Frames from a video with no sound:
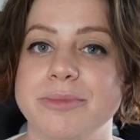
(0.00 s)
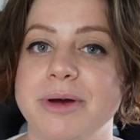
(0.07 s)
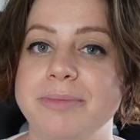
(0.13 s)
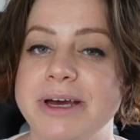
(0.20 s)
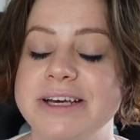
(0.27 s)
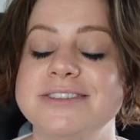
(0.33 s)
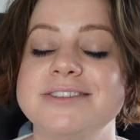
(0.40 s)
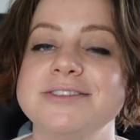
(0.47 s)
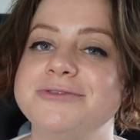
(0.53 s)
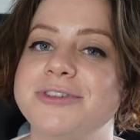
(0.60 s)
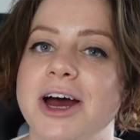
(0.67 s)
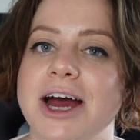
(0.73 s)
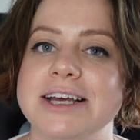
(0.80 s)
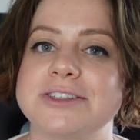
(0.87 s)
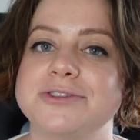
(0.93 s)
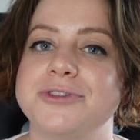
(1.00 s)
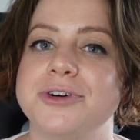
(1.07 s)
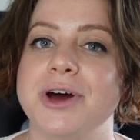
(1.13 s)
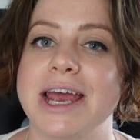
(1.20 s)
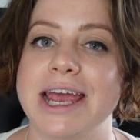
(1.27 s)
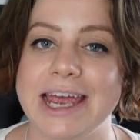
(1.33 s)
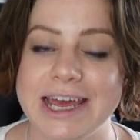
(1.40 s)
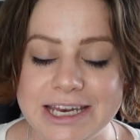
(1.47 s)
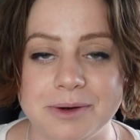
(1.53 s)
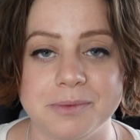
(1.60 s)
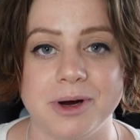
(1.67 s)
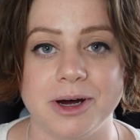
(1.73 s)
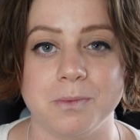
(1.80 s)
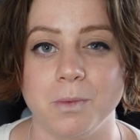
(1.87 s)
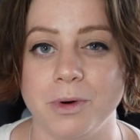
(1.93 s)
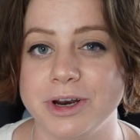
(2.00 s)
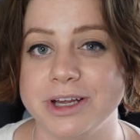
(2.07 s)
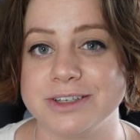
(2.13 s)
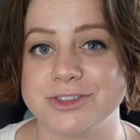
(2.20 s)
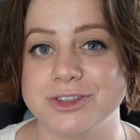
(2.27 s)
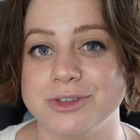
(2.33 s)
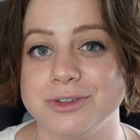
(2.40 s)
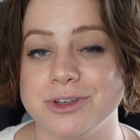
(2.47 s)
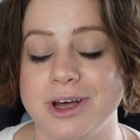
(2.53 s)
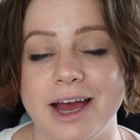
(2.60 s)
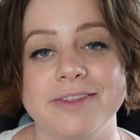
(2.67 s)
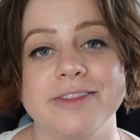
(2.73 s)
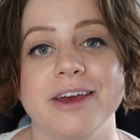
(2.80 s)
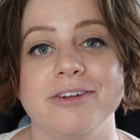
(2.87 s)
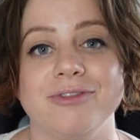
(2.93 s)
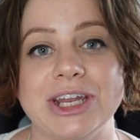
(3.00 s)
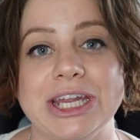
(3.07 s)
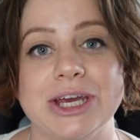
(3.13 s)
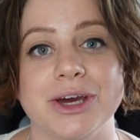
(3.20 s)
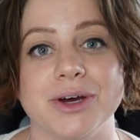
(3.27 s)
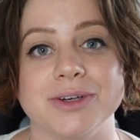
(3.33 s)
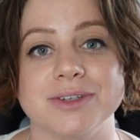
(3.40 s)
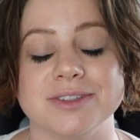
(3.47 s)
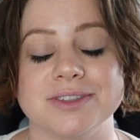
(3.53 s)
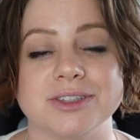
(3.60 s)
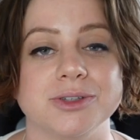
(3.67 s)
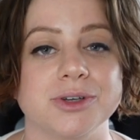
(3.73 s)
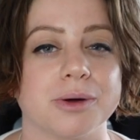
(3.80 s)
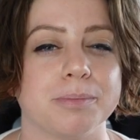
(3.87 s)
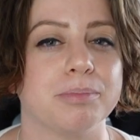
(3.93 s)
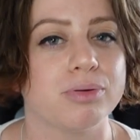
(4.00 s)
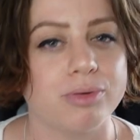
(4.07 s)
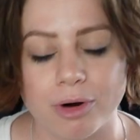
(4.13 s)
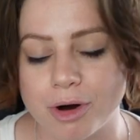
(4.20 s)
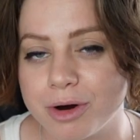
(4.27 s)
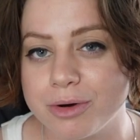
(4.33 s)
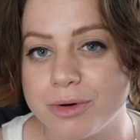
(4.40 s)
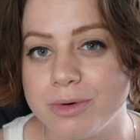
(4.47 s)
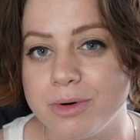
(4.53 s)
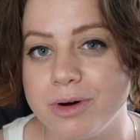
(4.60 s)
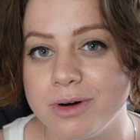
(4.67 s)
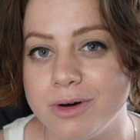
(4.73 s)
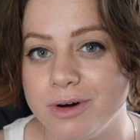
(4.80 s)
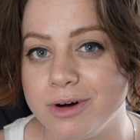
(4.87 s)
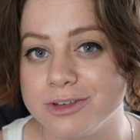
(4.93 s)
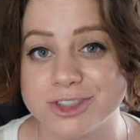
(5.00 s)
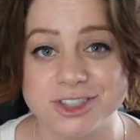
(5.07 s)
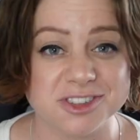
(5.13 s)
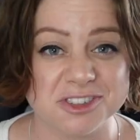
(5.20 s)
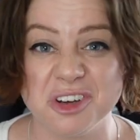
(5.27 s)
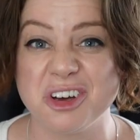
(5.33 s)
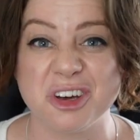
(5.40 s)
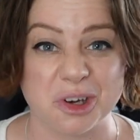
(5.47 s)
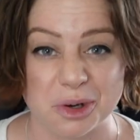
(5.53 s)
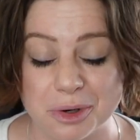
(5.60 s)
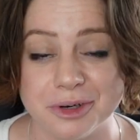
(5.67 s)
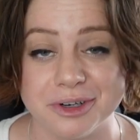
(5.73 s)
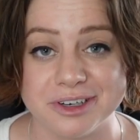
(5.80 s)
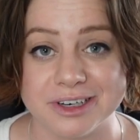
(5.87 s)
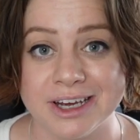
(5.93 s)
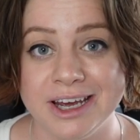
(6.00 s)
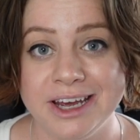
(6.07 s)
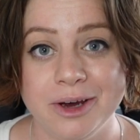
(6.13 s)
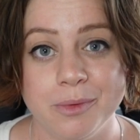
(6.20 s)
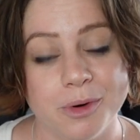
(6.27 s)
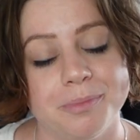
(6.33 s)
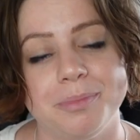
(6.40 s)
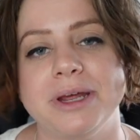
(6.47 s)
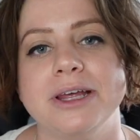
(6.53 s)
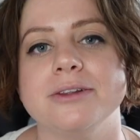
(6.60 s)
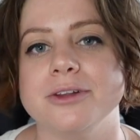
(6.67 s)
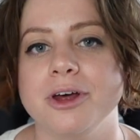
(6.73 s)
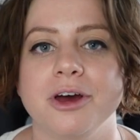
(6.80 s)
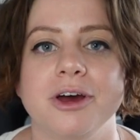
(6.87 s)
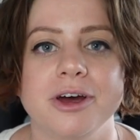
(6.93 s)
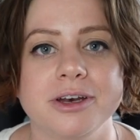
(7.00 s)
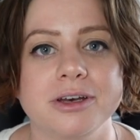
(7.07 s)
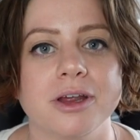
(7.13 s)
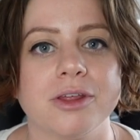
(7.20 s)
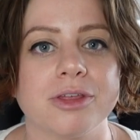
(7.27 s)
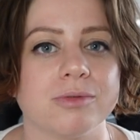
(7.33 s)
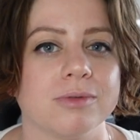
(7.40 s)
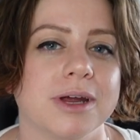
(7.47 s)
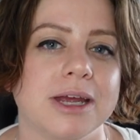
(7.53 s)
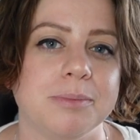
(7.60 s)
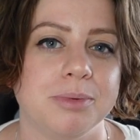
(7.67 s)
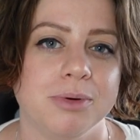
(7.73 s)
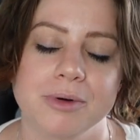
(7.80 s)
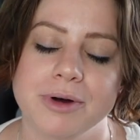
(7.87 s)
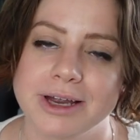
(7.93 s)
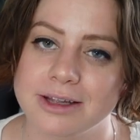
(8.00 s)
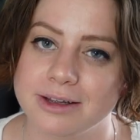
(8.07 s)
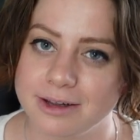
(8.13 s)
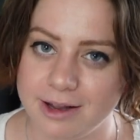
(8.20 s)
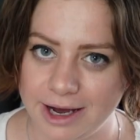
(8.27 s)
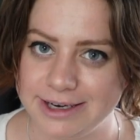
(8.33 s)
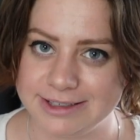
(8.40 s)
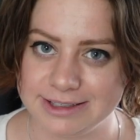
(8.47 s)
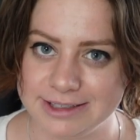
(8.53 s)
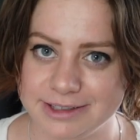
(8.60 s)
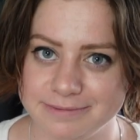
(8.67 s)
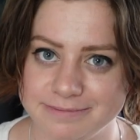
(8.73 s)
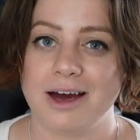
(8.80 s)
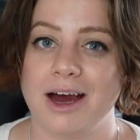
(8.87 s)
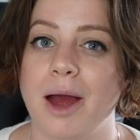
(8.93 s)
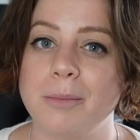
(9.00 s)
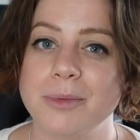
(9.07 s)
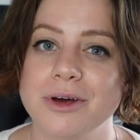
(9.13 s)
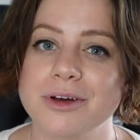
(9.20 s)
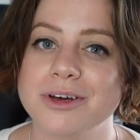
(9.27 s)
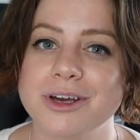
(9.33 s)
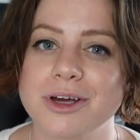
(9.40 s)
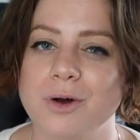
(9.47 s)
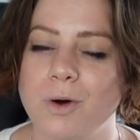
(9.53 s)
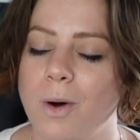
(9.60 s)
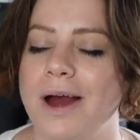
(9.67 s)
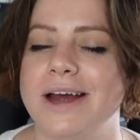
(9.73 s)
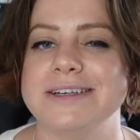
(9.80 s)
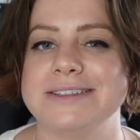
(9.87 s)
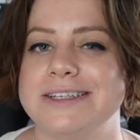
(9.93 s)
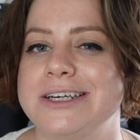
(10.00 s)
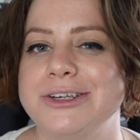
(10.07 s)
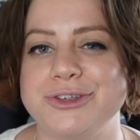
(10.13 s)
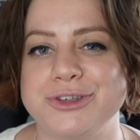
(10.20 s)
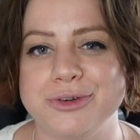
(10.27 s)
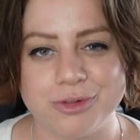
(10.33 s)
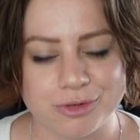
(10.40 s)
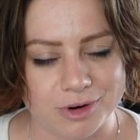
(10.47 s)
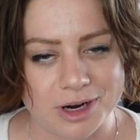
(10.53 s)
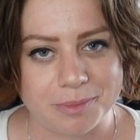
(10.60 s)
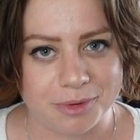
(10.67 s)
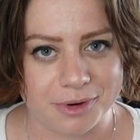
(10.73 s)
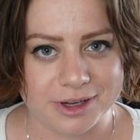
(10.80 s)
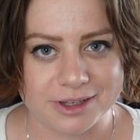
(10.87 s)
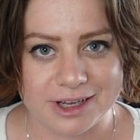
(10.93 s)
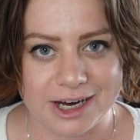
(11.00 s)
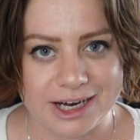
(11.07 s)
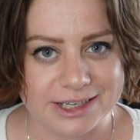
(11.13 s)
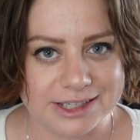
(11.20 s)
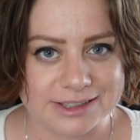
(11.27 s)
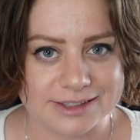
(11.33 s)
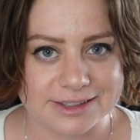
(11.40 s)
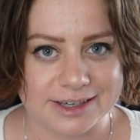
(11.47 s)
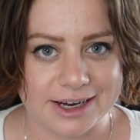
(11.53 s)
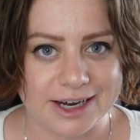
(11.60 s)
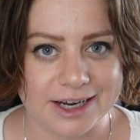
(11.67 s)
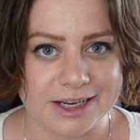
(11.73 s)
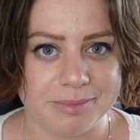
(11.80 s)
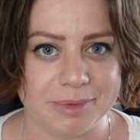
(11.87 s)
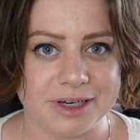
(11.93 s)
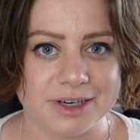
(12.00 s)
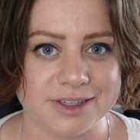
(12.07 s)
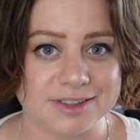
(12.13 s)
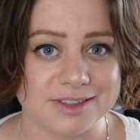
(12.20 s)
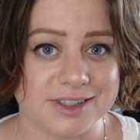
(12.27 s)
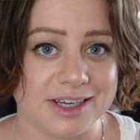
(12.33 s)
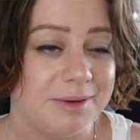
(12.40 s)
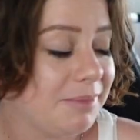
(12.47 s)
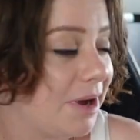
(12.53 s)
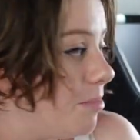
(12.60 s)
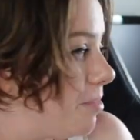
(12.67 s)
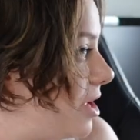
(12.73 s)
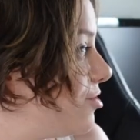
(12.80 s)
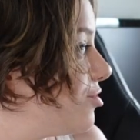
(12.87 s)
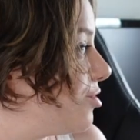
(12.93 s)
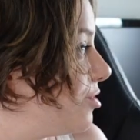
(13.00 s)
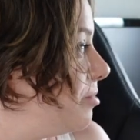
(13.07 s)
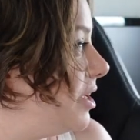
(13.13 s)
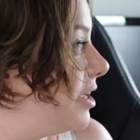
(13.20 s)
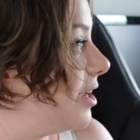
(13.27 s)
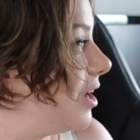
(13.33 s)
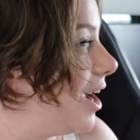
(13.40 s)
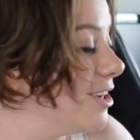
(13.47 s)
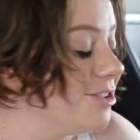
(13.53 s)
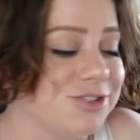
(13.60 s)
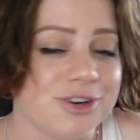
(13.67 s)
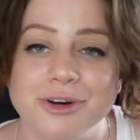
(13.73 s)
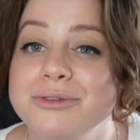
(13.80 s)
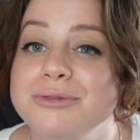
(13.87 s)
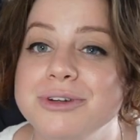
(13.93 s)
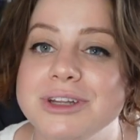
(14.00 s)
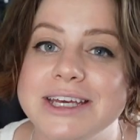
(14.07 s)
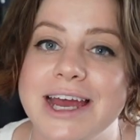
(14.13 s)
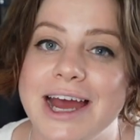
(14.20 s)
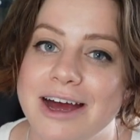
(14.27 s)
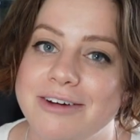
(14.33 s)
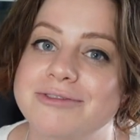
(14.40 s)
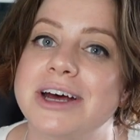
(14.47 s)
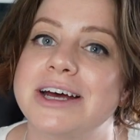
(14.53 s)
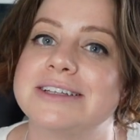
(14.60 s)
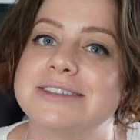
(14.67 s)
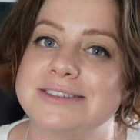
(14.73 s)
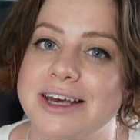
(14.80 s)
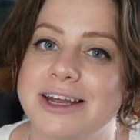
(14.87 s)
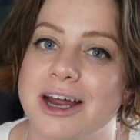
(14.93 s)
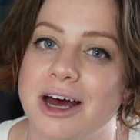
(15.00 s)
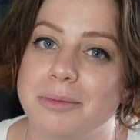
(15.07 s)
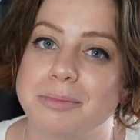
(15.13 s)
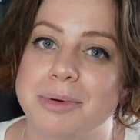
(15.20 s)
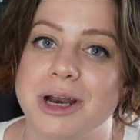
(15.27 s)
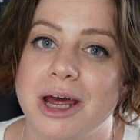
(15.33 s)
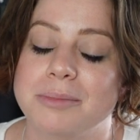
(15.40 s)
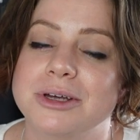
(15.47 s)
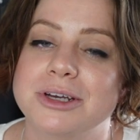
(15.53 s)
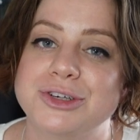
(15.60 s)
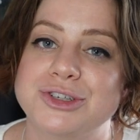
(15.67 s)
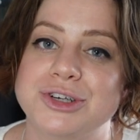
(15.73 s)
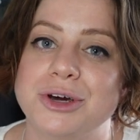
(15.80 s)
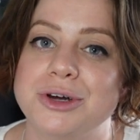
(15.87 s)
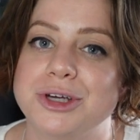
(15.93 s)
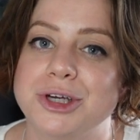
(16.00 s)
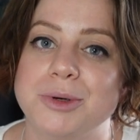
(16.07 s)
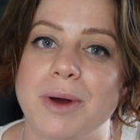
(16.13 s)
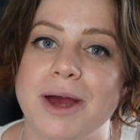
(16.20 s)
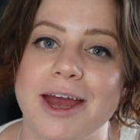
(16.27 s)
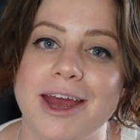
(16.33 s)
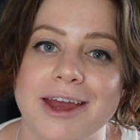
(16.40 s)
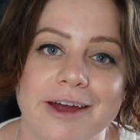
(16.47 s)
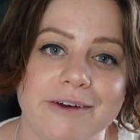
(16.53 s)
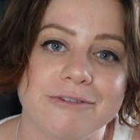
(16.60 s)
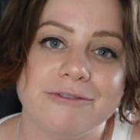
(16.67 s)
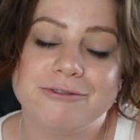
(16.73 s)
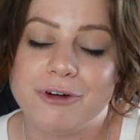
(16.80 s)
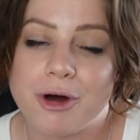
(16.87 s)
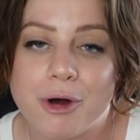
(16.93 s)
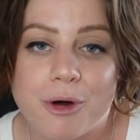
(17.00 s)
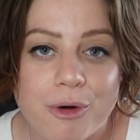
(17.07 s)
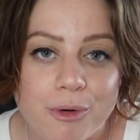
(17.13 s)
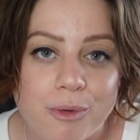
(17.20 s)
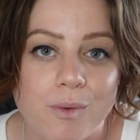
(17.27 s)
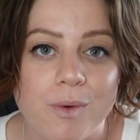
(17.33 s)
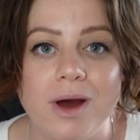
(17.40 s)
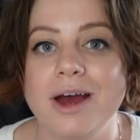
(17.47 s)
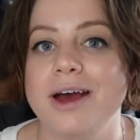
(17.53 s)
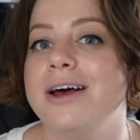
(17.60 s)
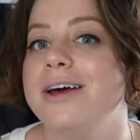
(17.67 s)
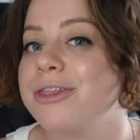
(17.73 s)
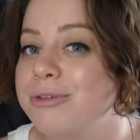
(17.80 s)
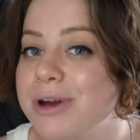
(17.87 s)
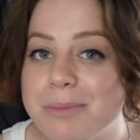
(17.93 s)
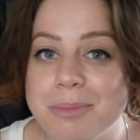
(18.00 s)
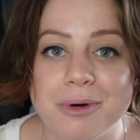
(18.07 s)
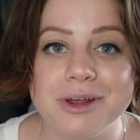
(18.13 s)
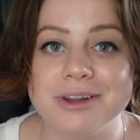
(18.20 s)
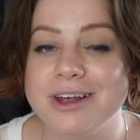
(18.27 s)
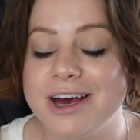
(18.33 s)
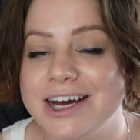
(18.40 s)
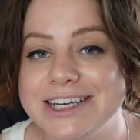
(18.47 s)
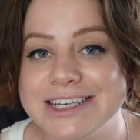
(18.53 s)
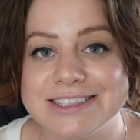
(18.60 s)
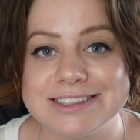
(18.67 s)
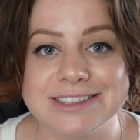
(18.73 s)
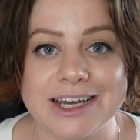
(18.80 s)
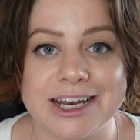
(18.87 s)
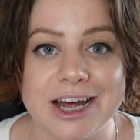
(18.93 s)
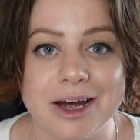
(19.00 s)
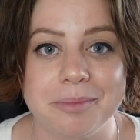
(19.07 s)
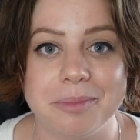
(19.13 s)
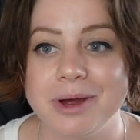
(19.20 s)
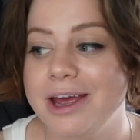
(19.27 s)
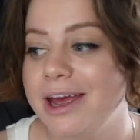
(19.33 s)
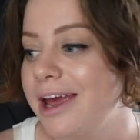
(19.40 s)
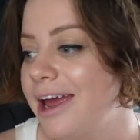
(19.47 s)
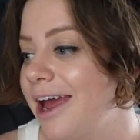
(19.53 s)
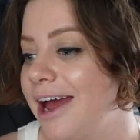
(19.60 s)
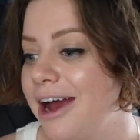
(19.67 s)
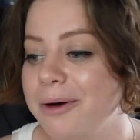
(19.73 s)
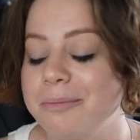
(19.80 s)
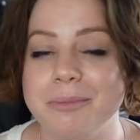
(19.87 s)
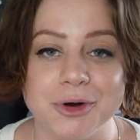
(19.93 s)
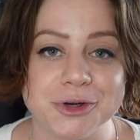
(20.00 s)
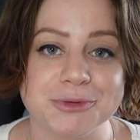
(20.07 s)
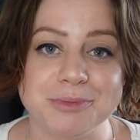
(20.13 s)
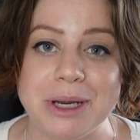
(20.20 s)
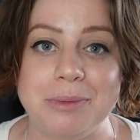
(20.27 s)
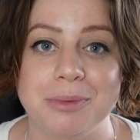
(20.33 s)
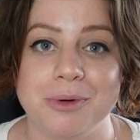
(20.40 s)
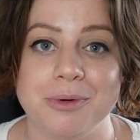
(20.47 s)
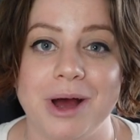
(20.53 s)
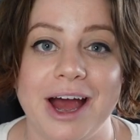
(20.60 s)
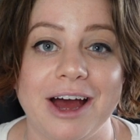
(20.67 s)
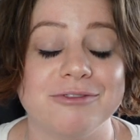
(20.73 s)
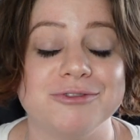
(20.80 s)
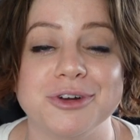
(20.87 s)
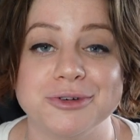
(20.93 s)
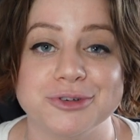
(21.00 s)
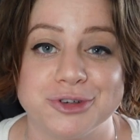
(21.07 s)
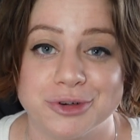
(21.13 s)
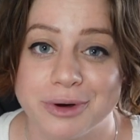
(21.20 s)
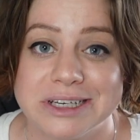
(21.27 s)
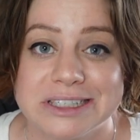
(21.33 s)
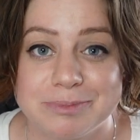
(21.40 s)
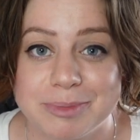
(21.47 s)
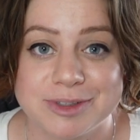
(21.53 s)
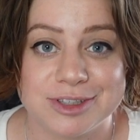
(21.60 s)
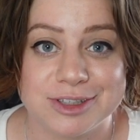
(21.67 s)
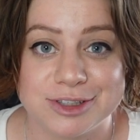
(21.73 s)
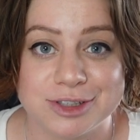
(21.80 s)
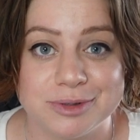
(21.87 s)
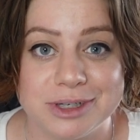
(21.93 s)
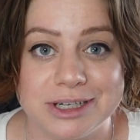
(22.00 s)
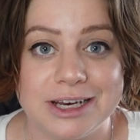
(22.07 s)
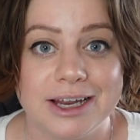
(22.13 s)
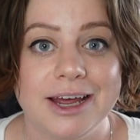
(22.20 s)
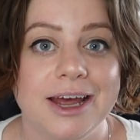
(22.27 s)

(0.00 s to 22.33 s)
my best advice for anyone wanting to light their videos to look pro or just look good would be learn three-point lighting. I'm not gonna quite teach you three-point lighting today because in my bedroom here, I don't really have that setup, but I'm gonna show you a faux three-point lighting setup, how most people have no choice but to do it,